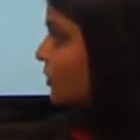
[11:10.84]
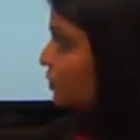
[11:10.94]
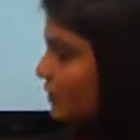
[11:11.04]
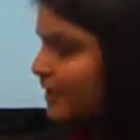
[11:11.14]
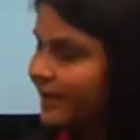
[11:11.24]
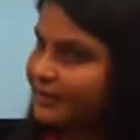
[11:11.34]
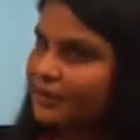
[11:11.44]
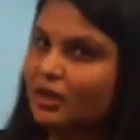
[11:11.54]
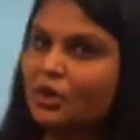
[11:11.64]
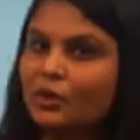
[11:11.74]
so that
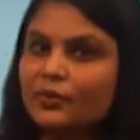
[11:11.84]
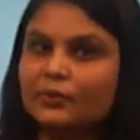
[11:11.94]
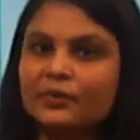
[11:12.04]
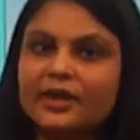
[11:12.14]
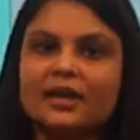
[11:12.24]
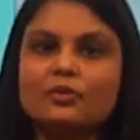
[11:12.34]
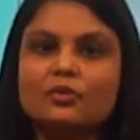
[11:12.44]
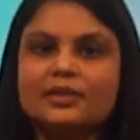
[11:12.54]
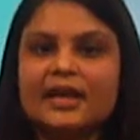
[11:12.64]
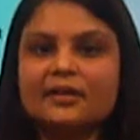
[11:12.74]
we can
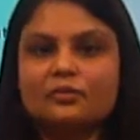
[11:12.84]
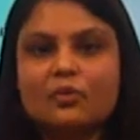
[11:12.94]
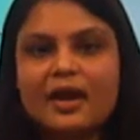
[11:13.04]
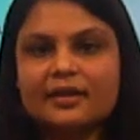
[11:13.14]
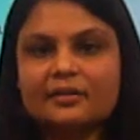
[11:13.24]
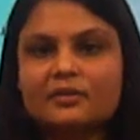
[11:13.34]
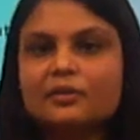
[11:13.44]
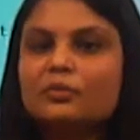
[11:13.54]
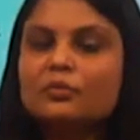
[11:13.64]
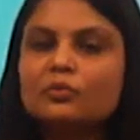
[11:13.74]
know that
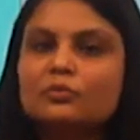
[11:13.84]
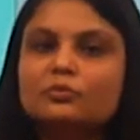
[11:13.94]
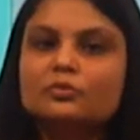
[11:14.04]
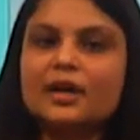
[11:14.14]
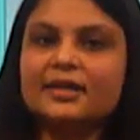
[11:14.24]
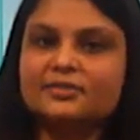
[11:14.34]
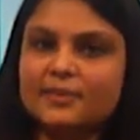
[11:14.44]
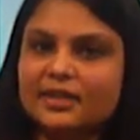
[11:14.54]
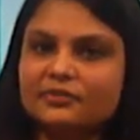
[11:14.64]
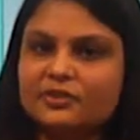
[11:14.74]
what is
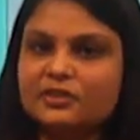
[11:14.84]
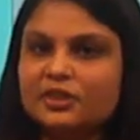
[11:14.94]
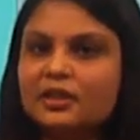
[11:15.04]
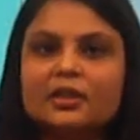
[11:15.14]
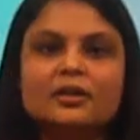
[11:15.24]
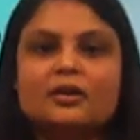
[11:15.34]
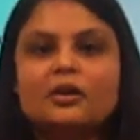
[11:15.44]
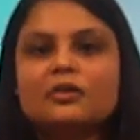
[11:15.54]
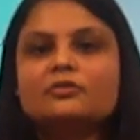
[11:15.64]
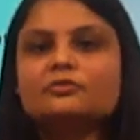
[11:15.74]
beneficial
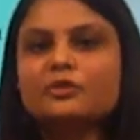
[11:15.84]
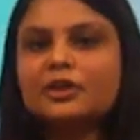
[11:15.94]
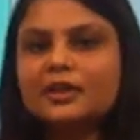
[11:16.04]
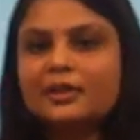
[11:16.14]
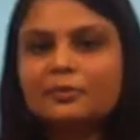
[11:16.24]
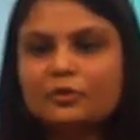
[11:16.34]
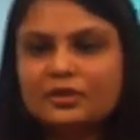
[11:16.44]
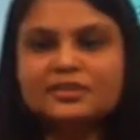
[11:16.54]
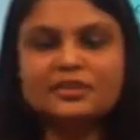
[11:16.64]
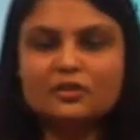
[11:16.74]
for the
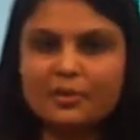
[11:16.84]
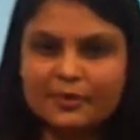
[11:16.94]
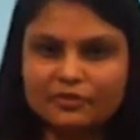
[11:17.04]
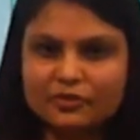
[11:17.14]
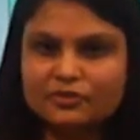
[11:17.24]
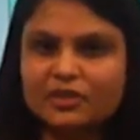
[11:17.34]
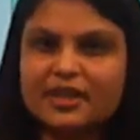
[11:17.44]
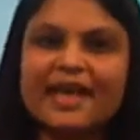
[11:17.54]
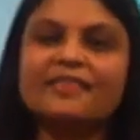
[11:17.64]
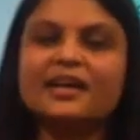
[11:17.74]
employees in coming future,
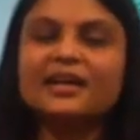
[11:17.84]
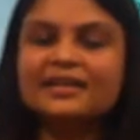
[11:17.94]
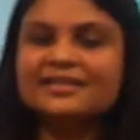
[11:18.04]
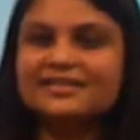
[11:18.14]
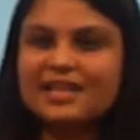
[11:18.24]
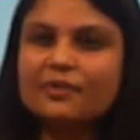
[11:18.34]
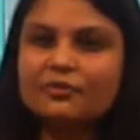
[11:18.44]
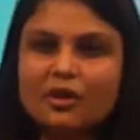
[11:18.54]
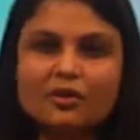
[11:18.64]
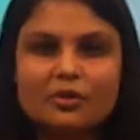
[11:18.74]
and the staff
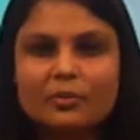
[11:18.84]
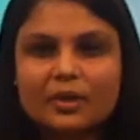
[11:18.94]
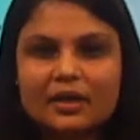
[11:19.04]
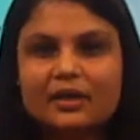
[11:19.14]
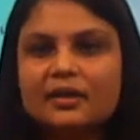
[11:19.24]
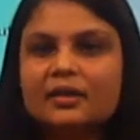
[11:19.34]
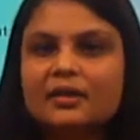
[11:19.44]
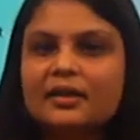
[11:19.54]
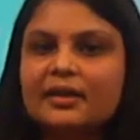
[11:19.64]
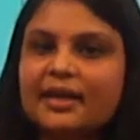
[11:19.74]
turnover
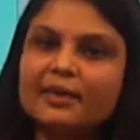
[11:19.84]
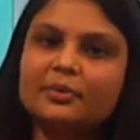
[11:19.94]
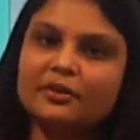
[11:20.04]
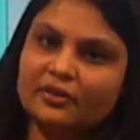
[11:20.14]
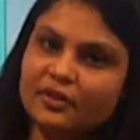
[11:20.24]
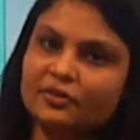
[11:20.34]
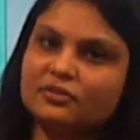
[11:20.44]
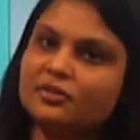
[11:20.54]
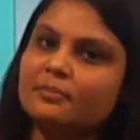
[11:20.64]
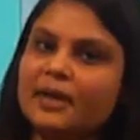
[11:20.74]
can be
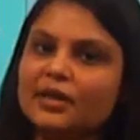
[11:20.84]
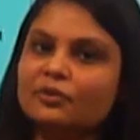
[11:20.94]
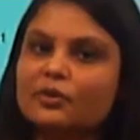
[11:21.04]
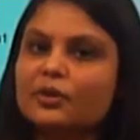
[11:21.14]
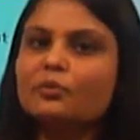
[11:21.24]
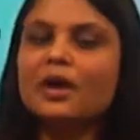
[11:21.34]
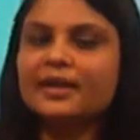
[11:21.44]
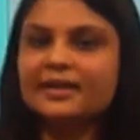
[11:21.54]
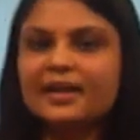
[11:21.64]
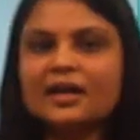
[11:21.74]
reduced by knowing
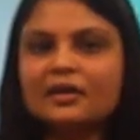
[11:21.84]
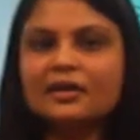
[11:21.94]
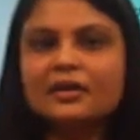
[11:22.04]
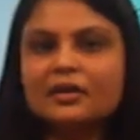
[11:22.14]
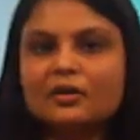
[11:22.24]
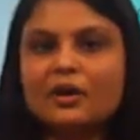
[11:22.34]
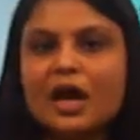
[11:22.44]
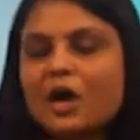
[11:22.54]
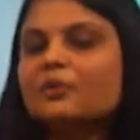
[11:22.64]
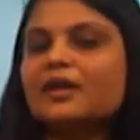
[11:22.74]
what they are,
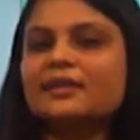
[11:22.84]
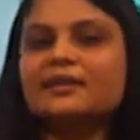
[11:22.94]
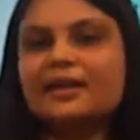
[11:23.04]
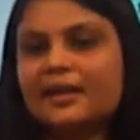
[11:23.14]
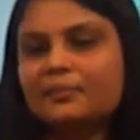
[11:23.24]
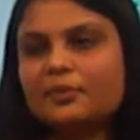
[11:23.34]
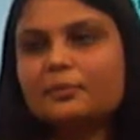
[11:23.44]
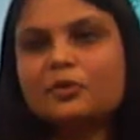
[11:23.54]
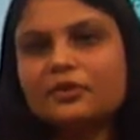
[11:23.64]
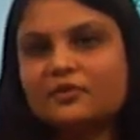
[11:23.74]
how they can be
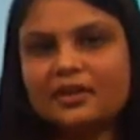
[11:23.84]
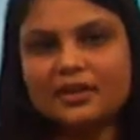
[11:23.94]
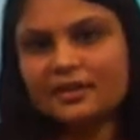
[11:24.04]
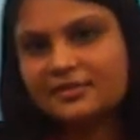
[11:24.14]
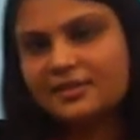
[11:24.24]
motivated and